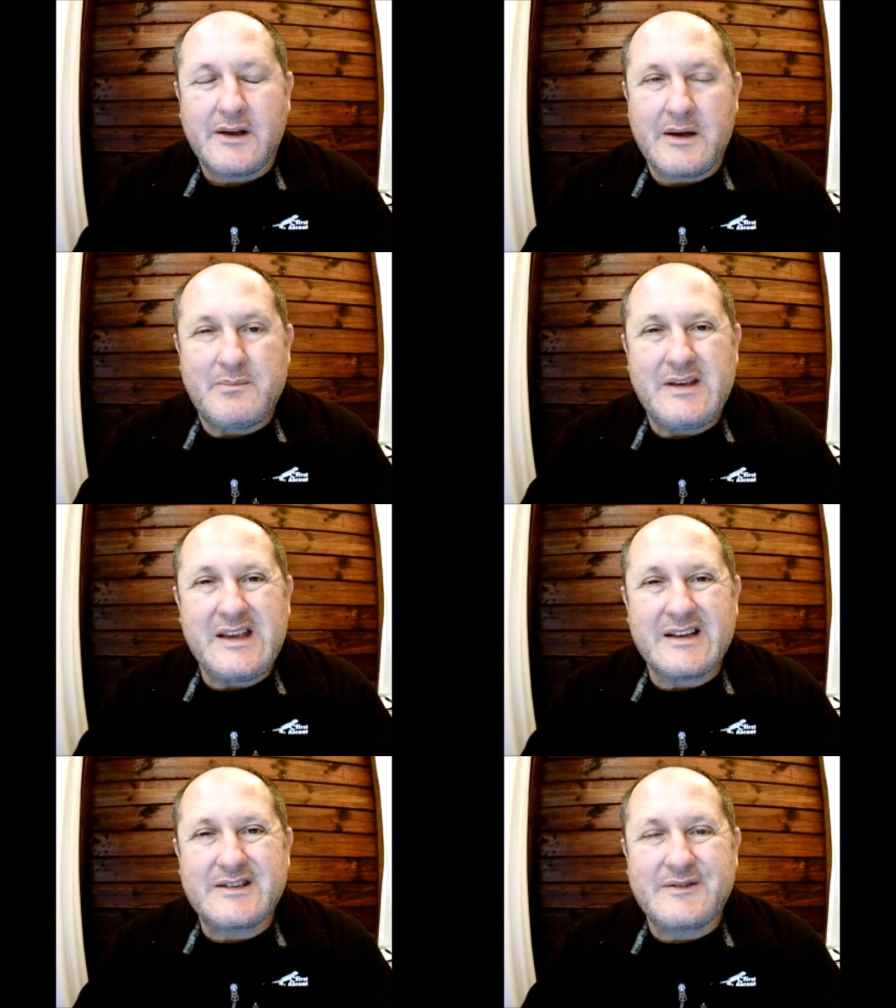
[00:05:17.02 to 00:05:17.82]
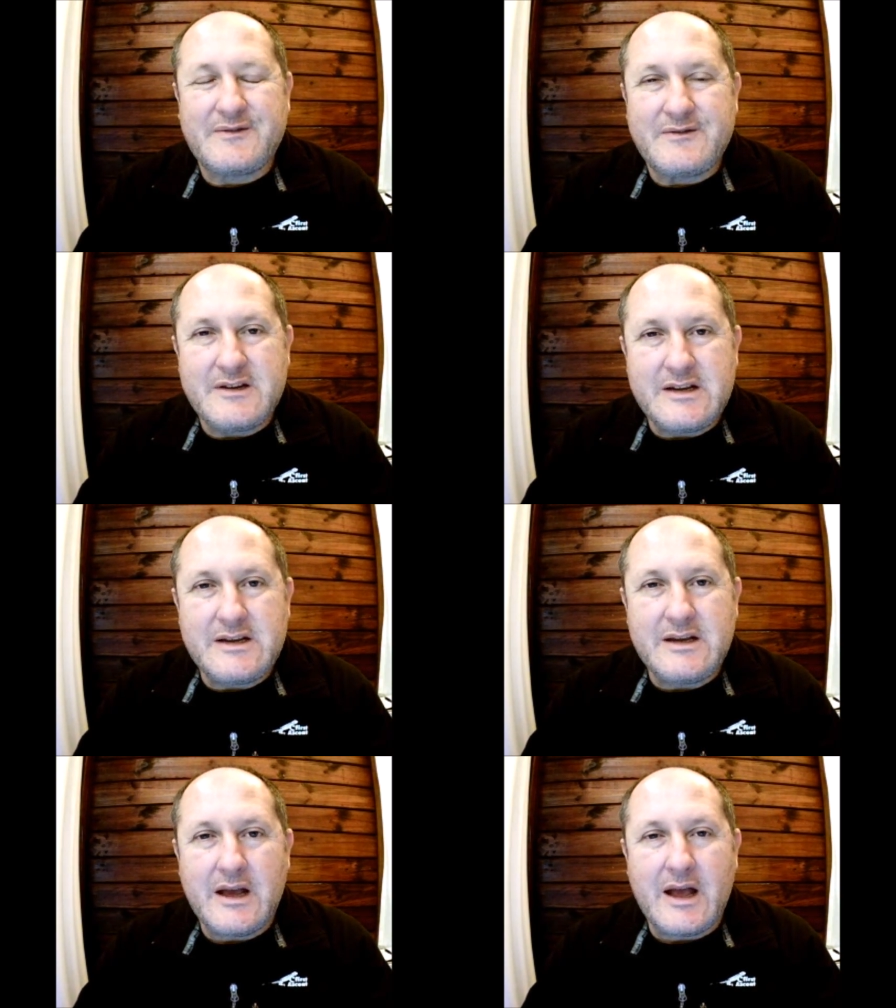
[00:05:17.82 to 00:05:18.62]
can be as
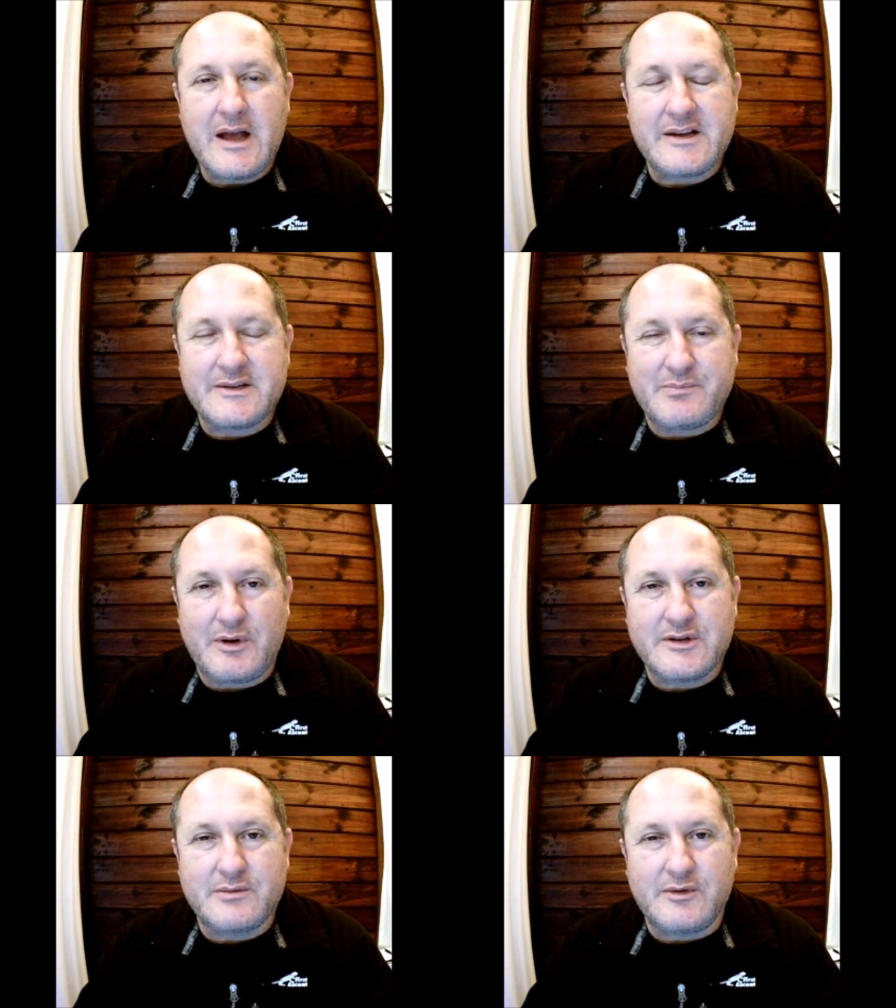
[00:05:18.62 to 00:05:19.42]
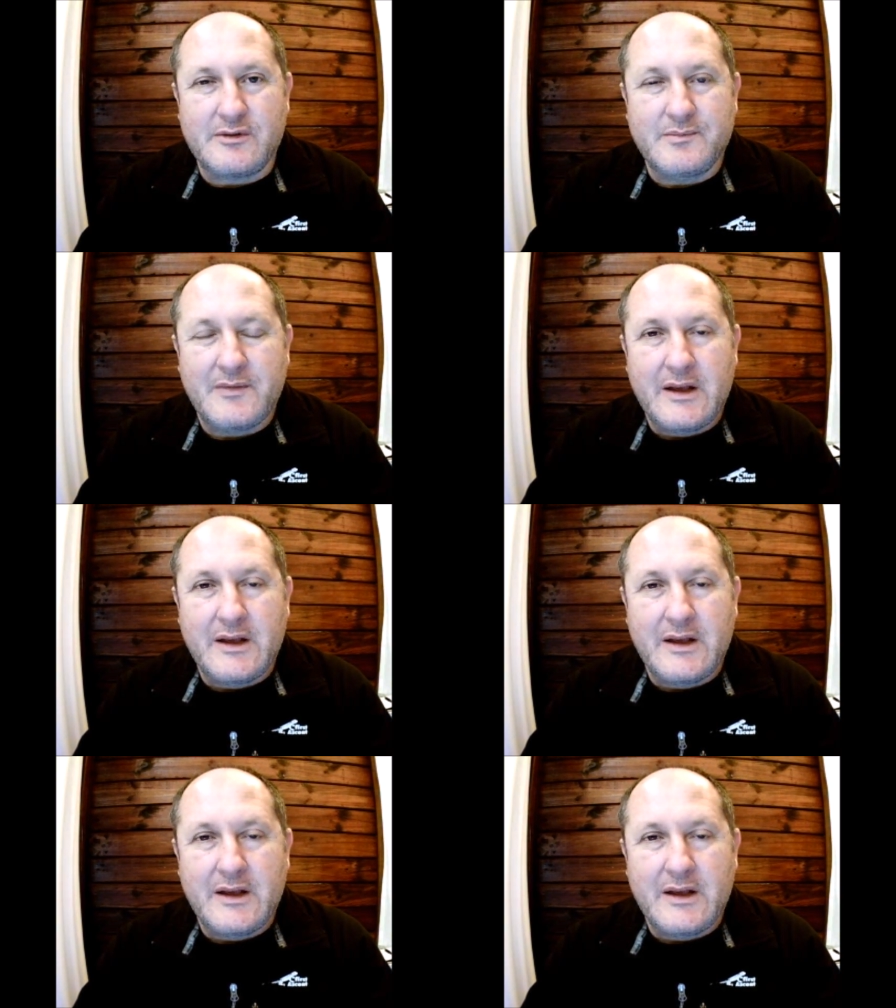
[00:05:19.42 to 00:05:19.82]
free as possible.